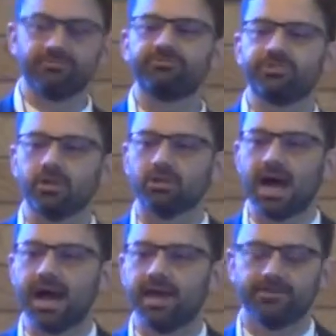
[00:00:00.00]
left their
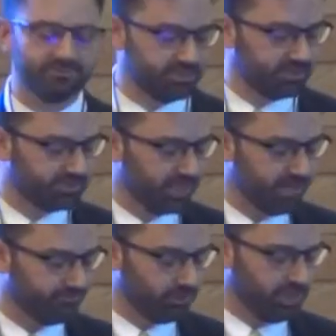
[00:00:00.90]
lives in
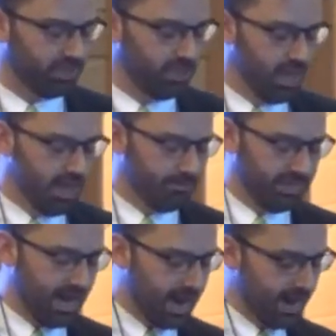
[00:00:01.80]
slavery
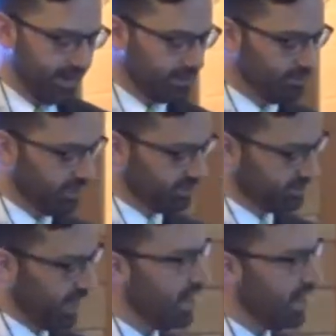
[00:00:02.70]
behind because